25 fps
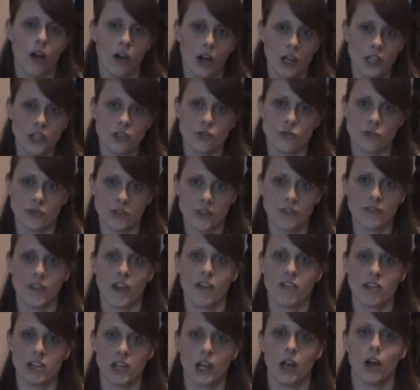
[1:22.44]
I use the
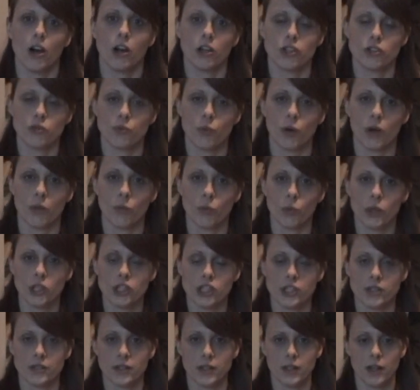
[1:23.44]
very large one,
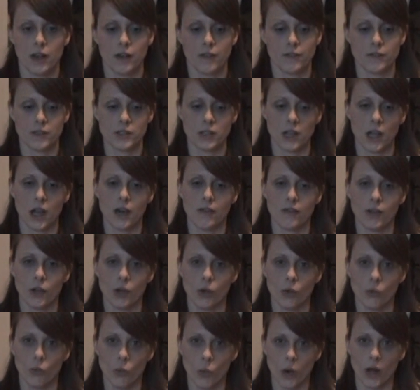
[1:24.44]
which is enough to
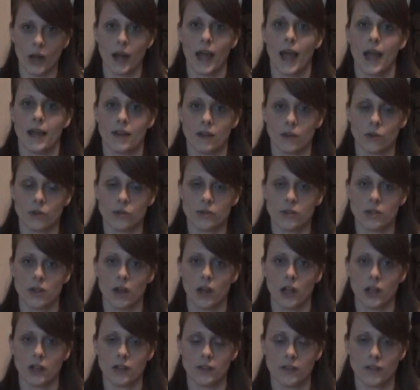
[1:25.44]
cover one adult
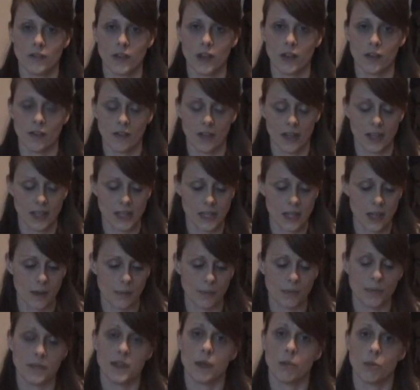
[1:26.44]
side of
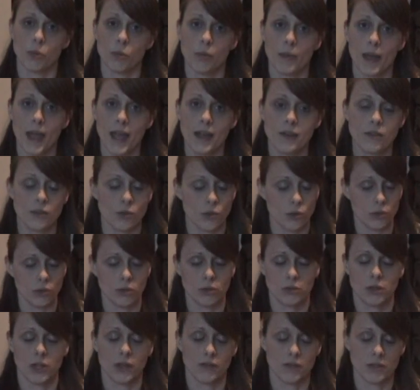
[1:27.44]
a double bed,
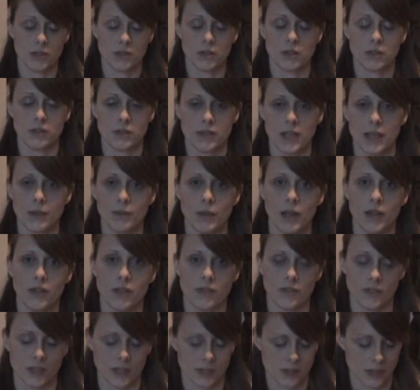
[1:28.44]
or covers the same
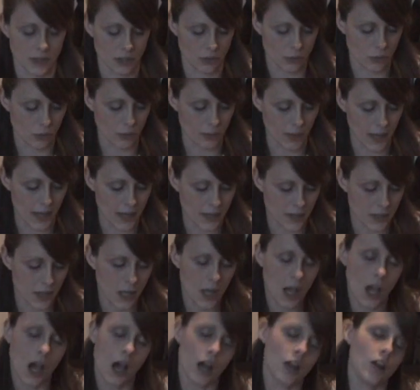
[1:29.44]
length of a single bed,
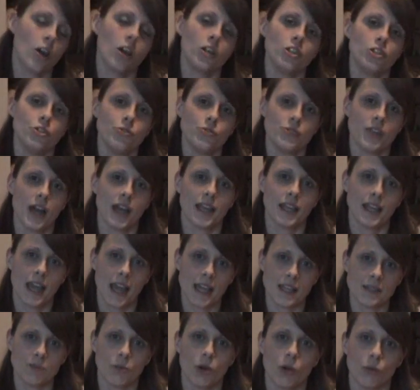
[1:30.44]
and I use that in
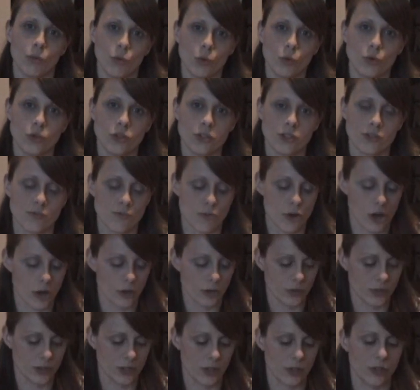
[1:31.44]
case my waters
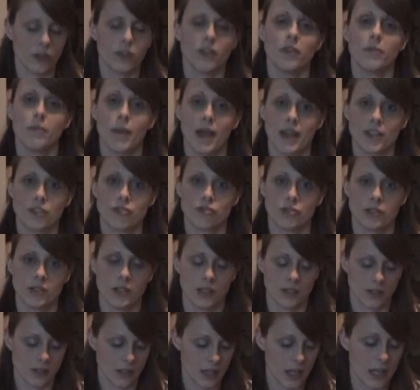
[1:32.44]
broke, so that the mattress
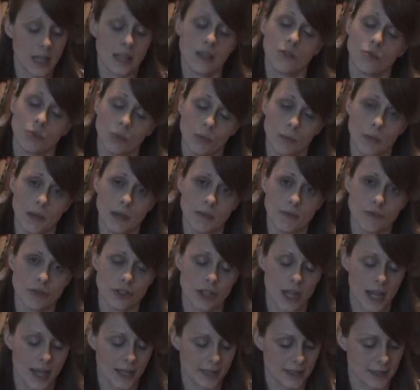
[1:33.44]
underneath will be
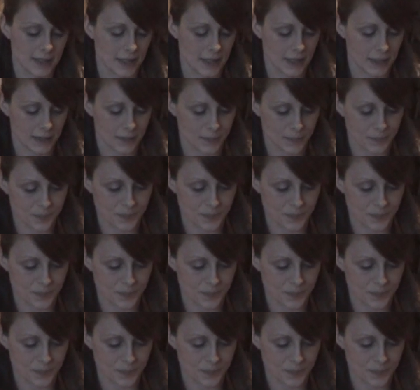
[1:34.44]
protected.